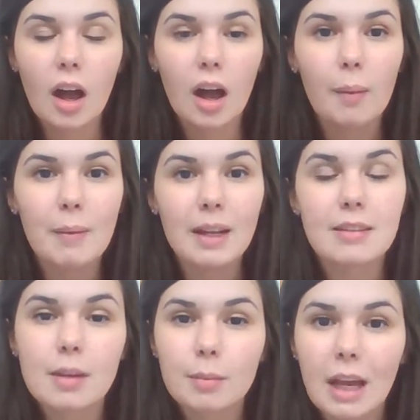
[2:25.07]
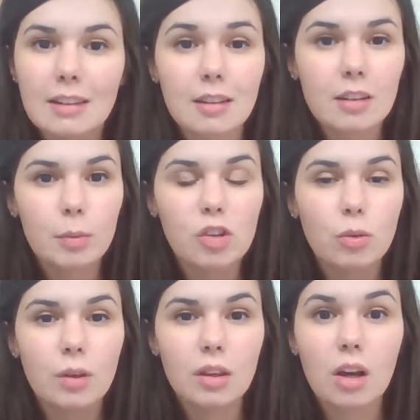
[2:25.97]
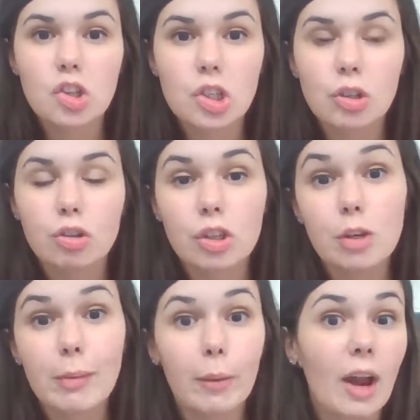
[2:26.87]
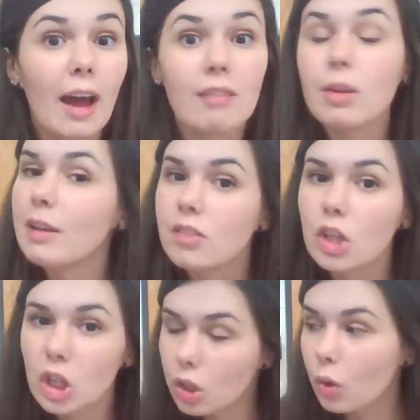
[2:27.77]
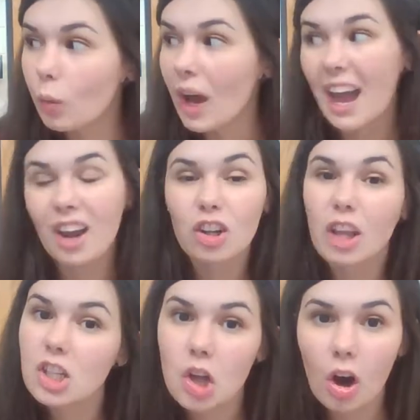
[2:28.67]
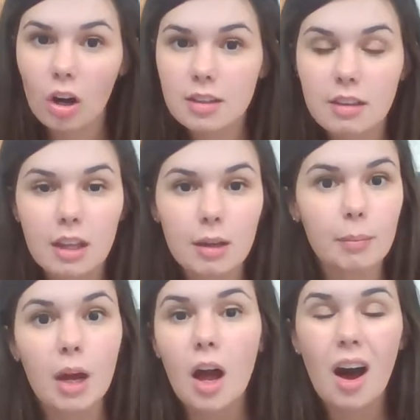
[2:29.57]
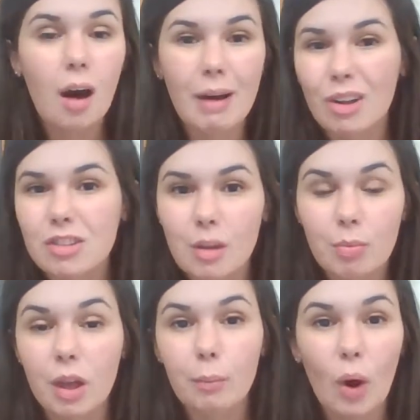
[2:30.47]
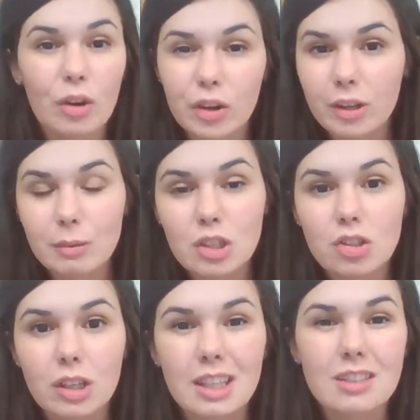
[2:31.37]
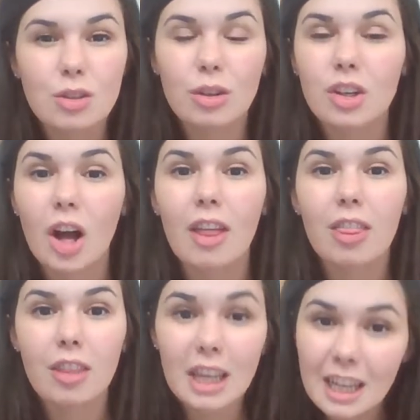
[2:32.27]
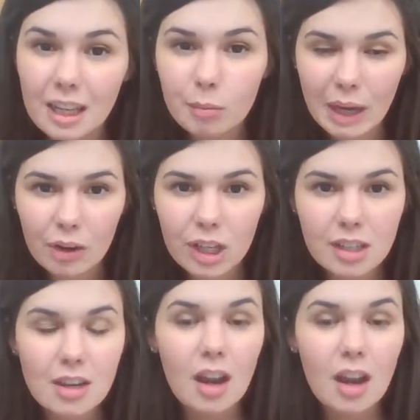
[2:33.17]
And in some cases, especially with young children, you may want to have them even look away or like talk to them about something while you're administering this so they're not thinking about it.